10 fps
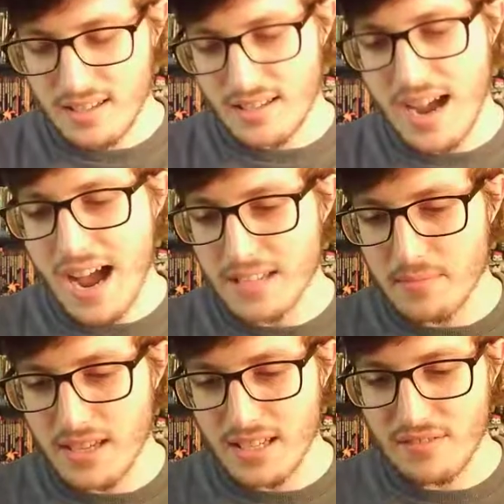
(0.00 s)

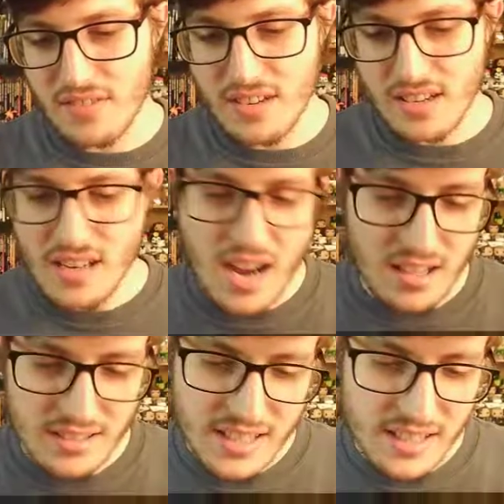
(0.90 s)
cosmic Infinity
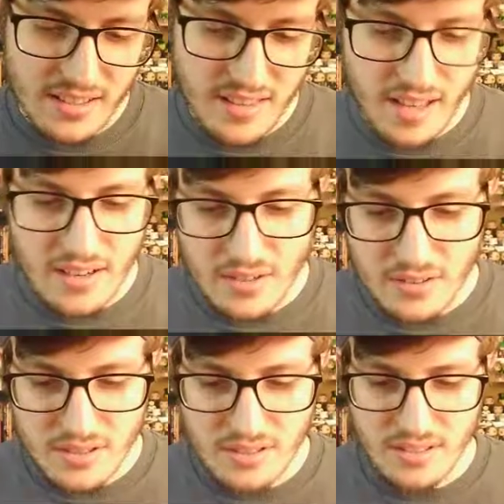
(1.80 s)
Gauntlet,
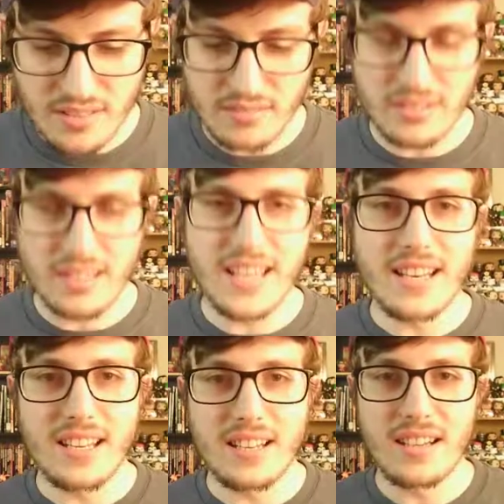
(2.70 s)
Thanos
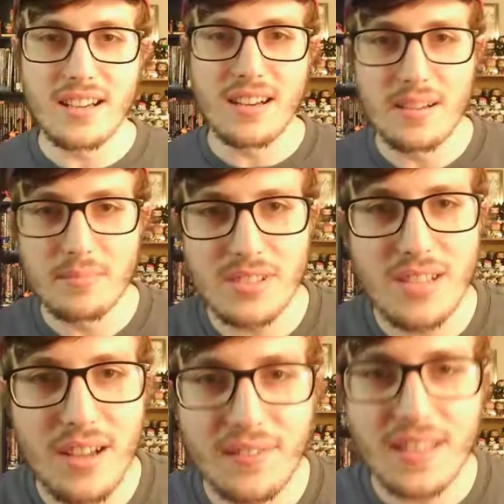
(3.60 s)
related
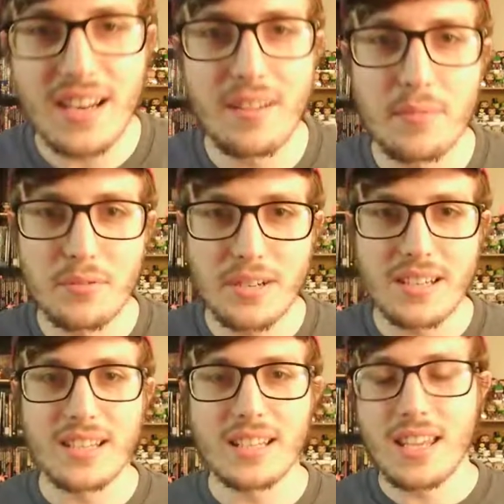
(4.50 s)
stuff that I've been
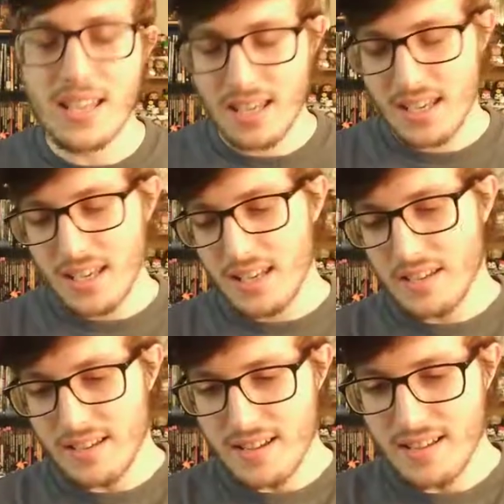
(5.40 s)
reading.
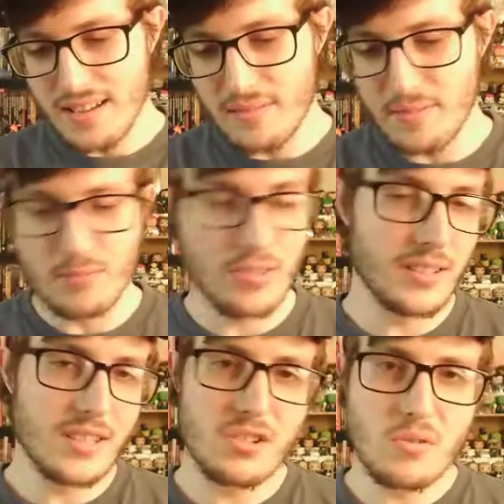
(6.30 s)
I've been
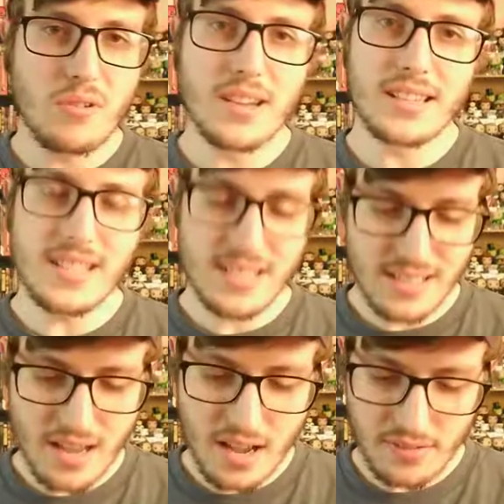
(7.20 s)
really enjoying this
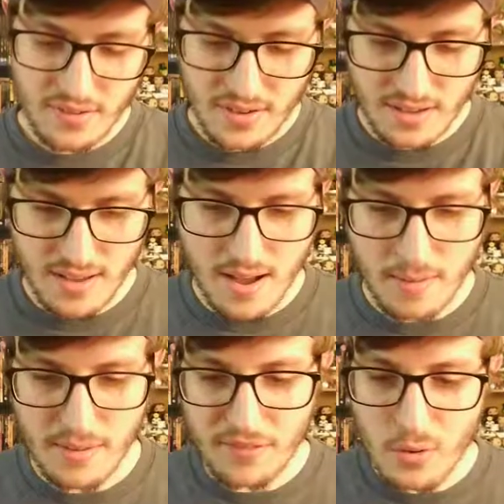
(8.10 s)
stuff.
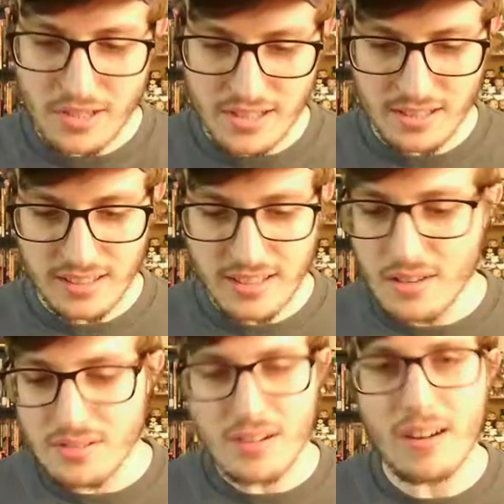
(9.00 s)
Unfortunately,
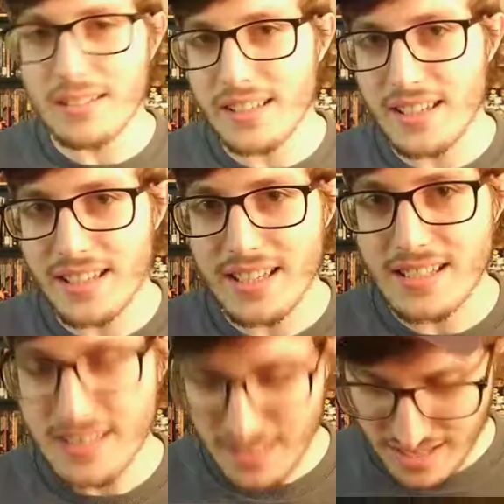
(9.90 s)
no Starlin in
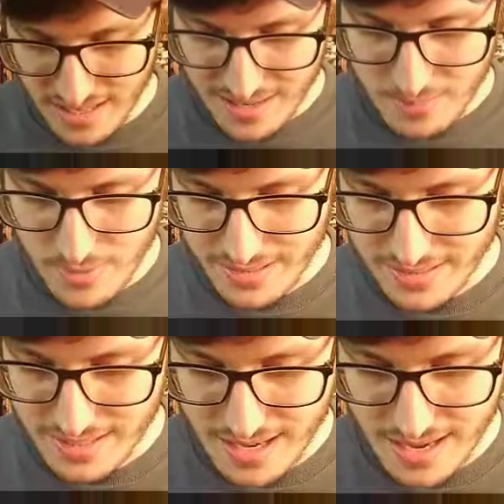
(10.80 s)
this, but